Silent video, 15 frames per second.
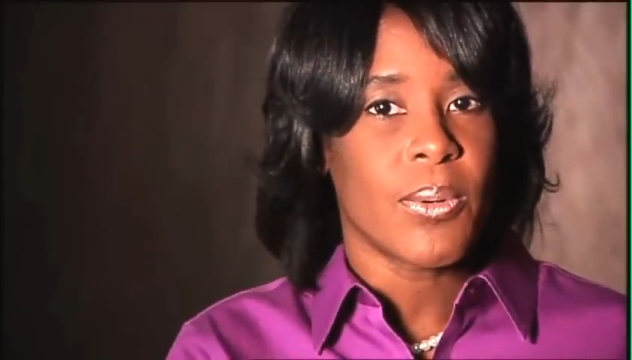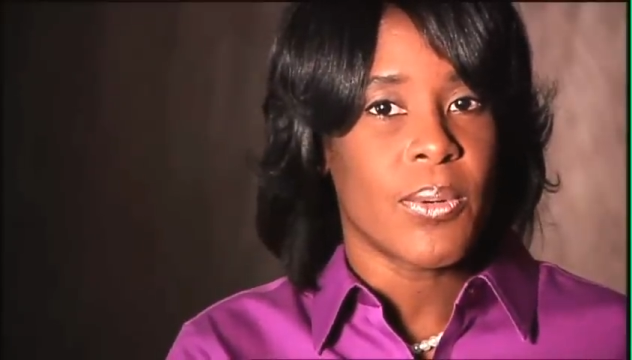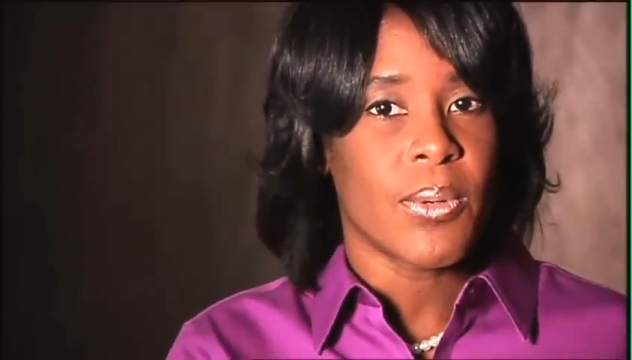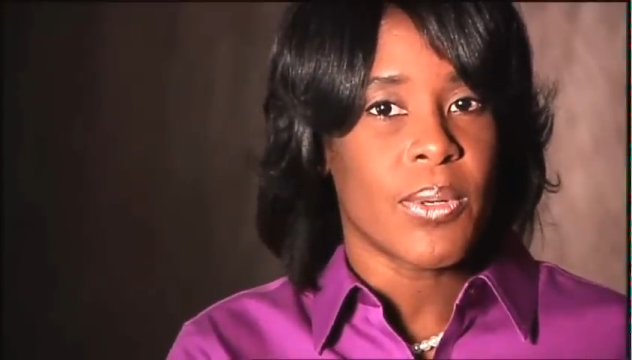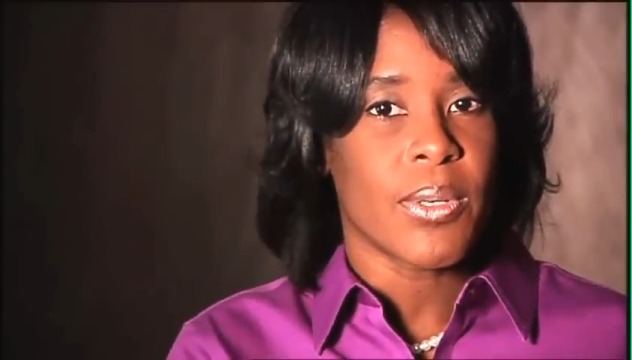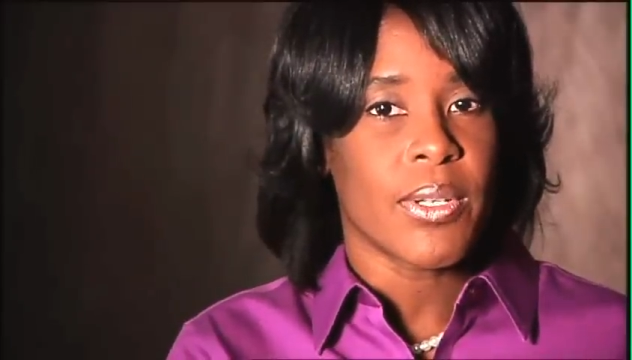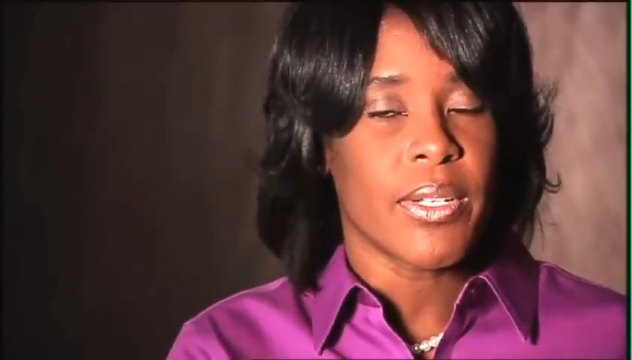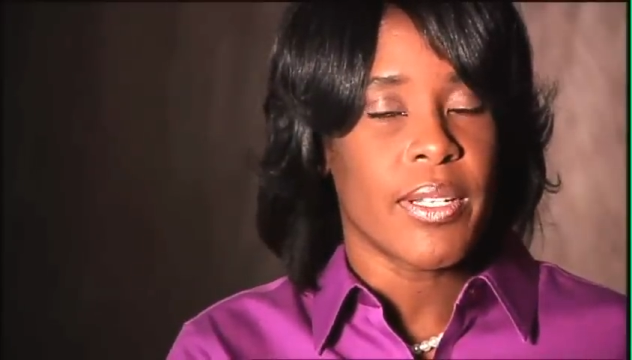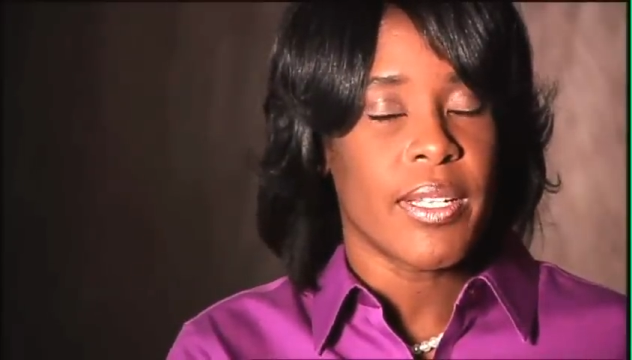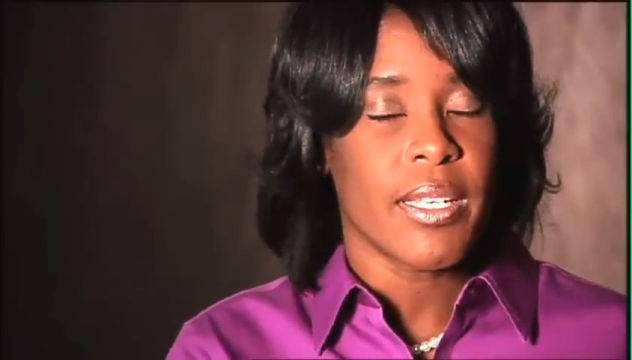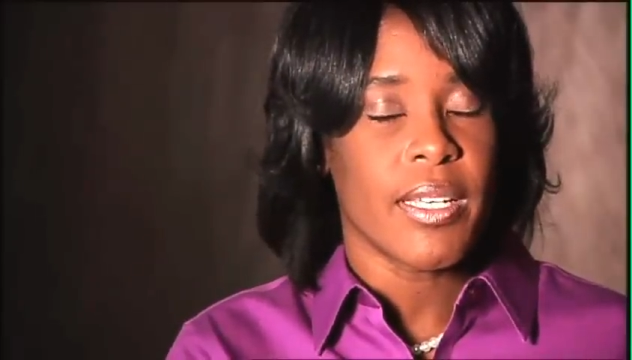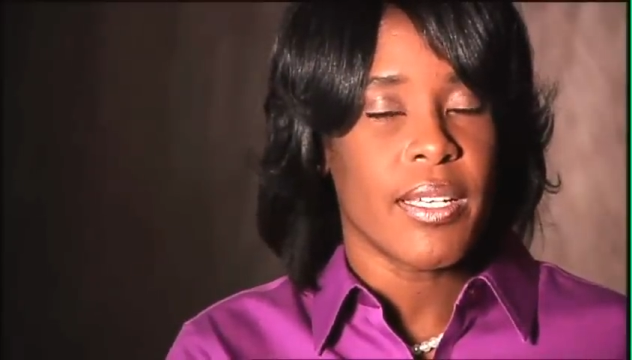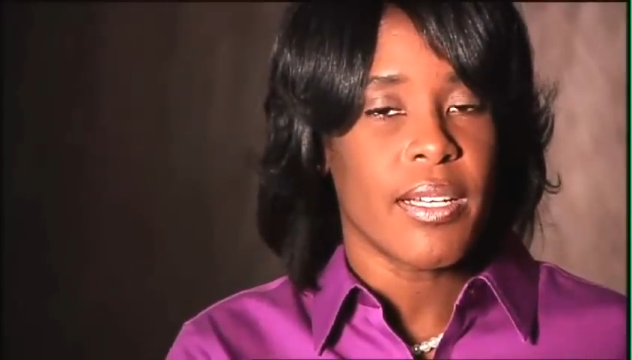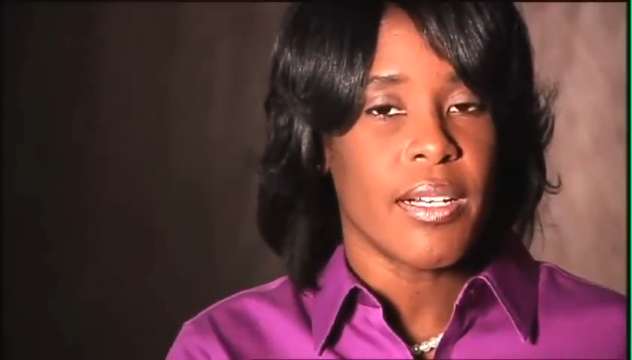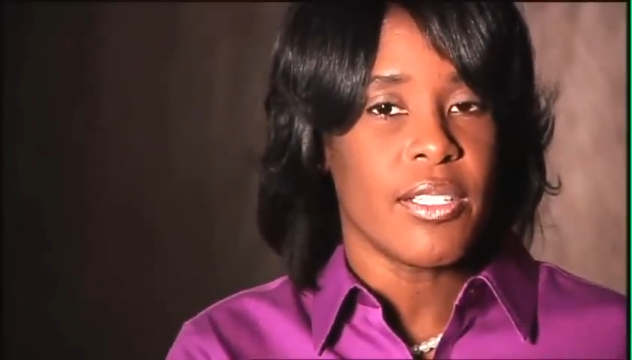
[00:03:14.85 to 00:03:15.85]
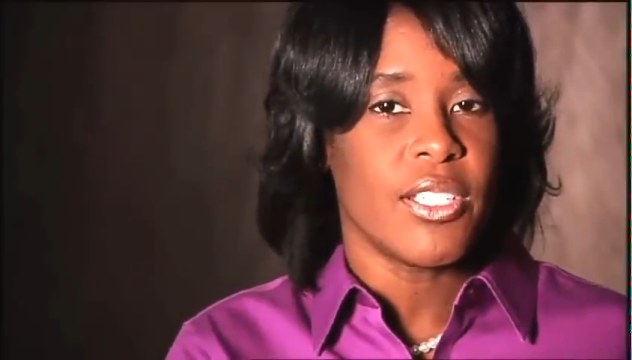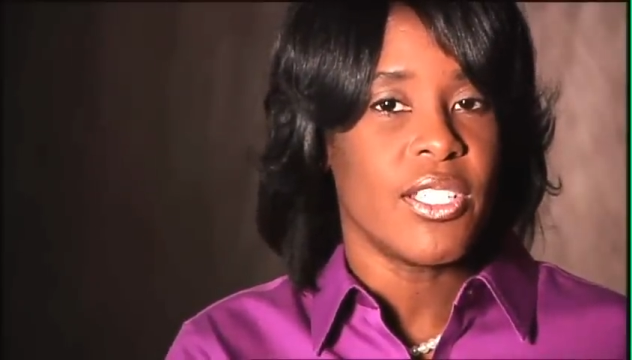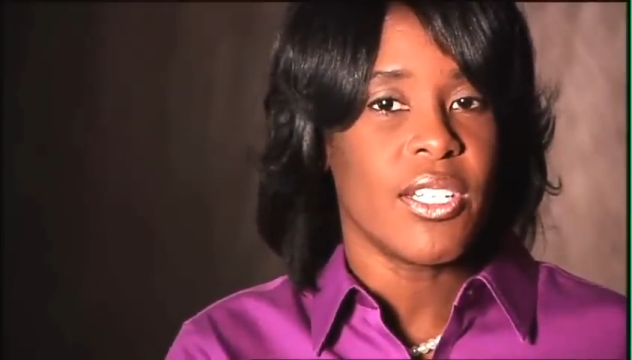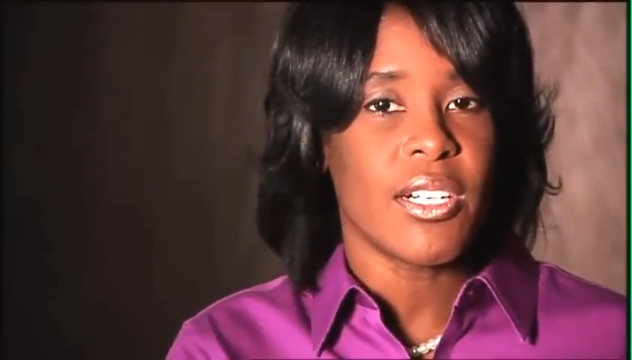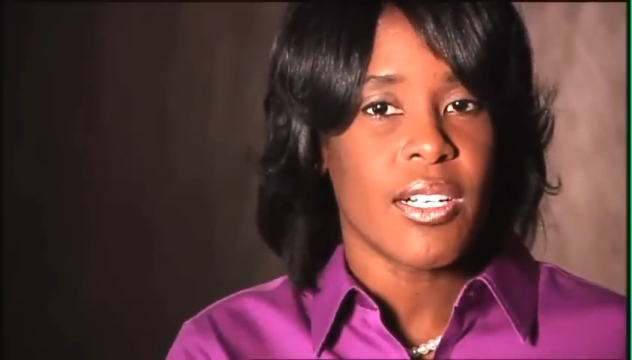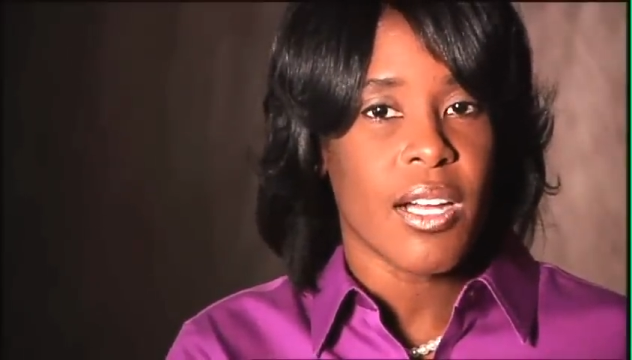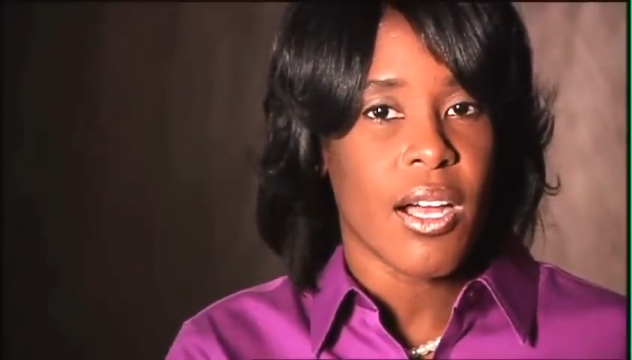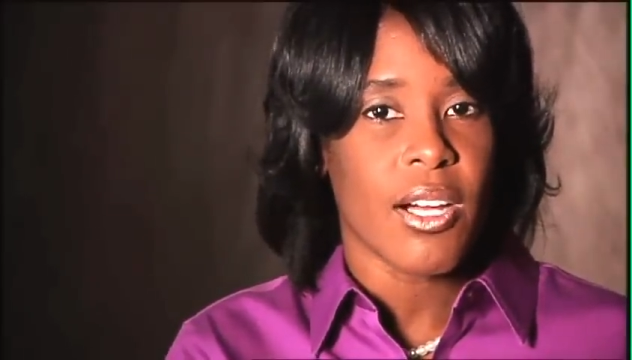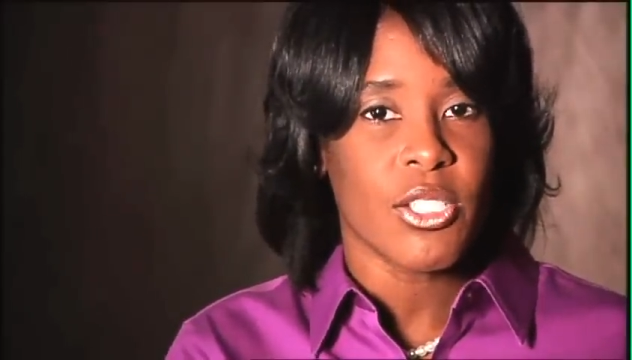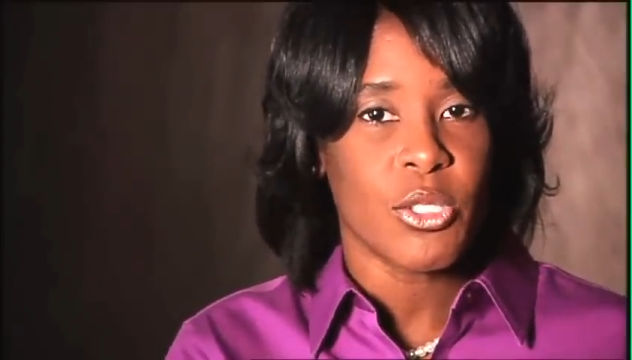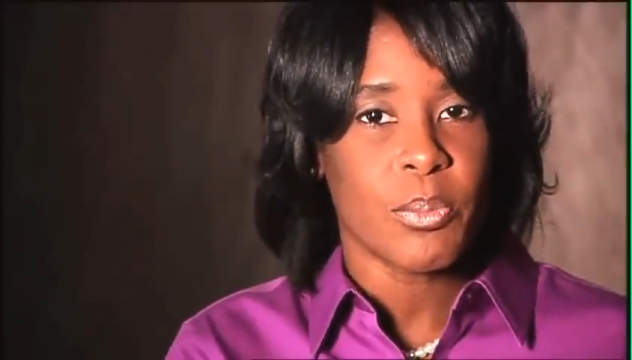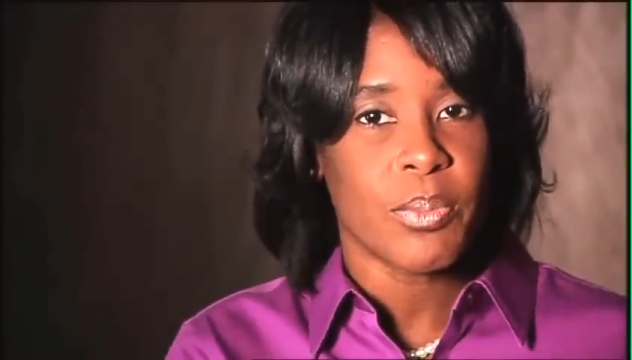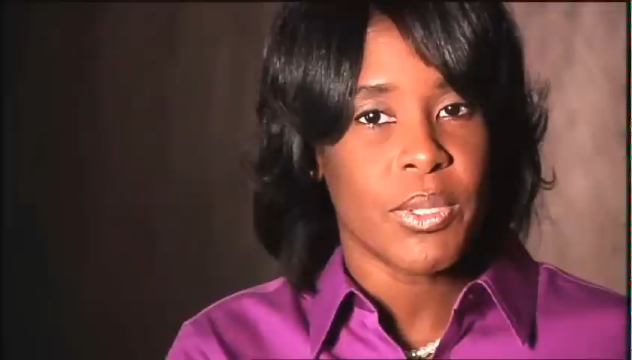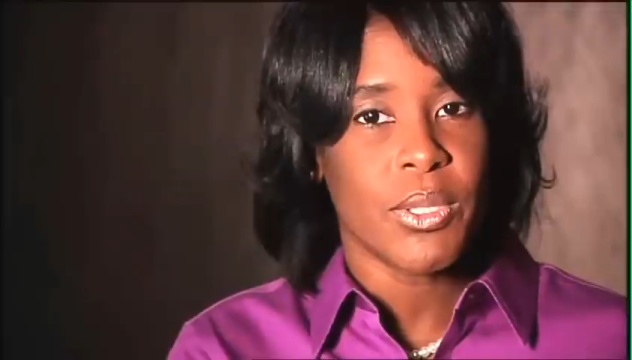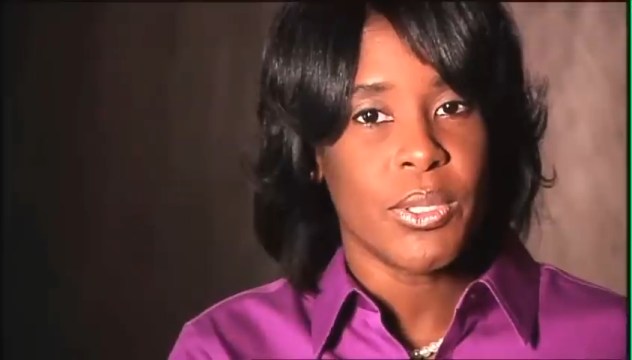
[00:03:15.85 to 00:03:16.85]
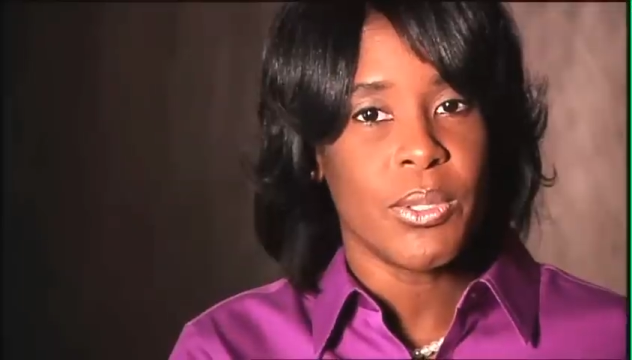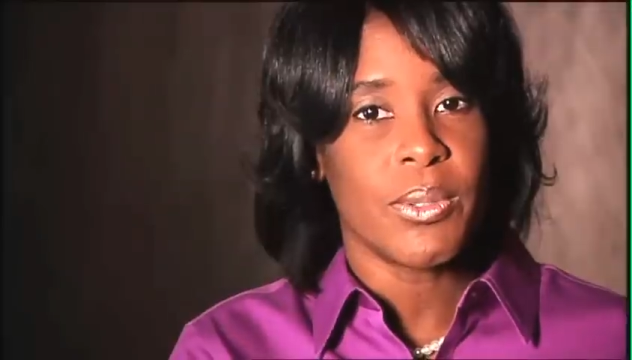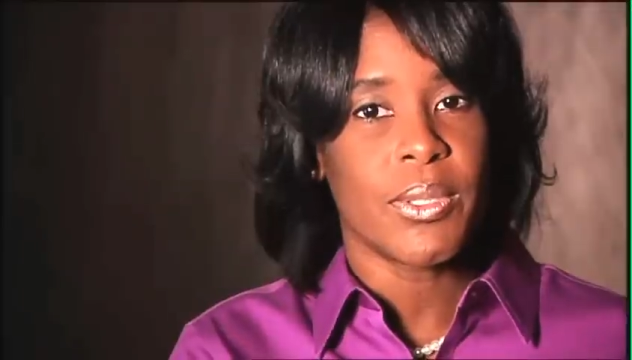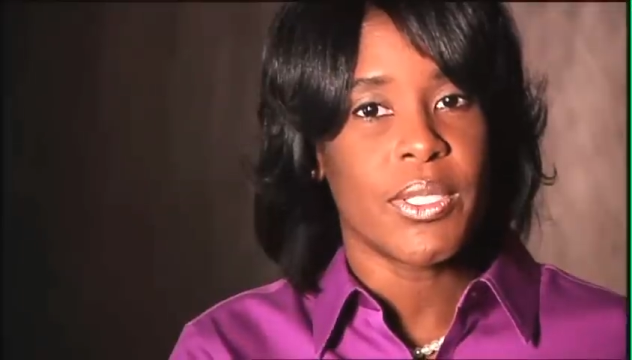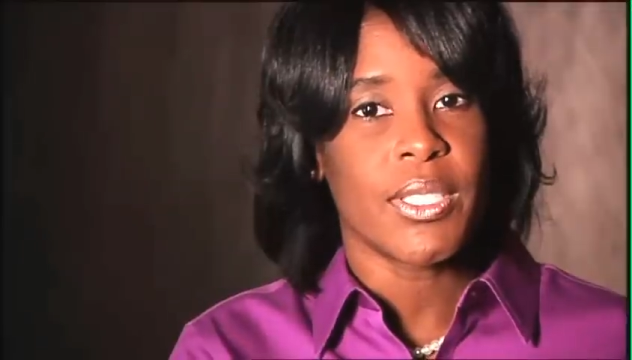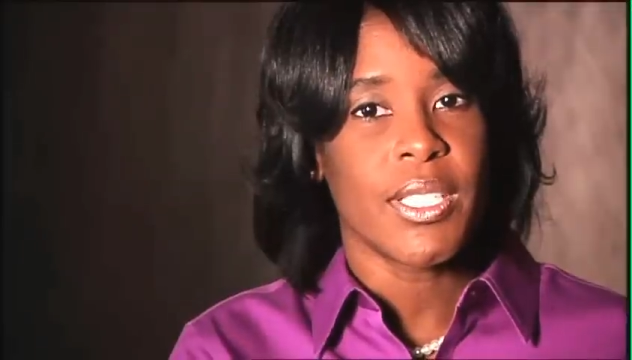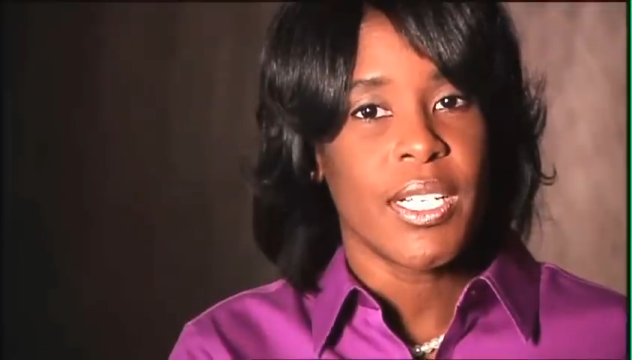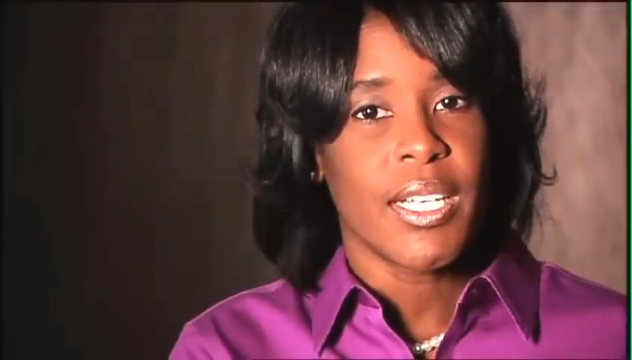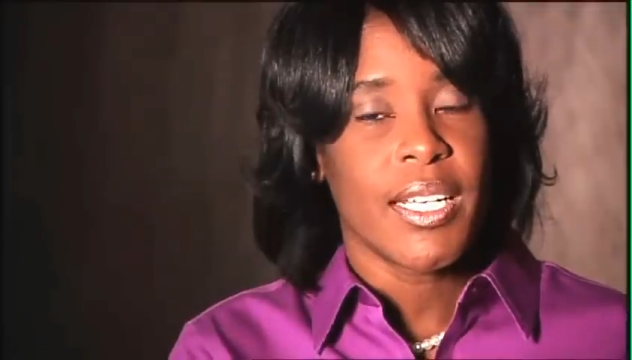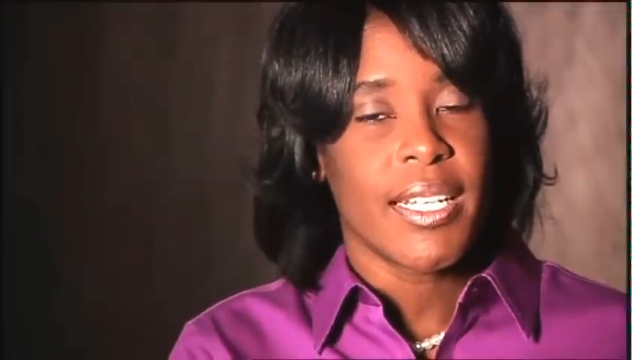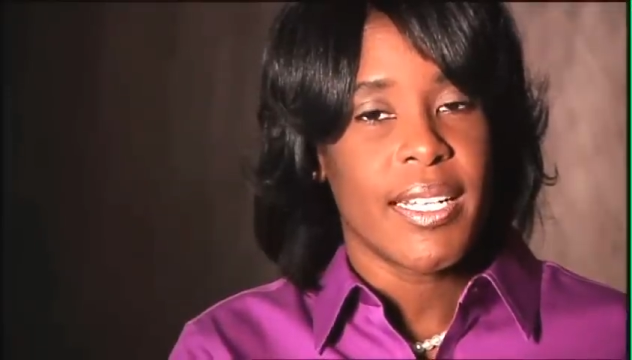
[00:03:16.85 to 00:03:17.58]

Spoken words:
or the young entrepreneur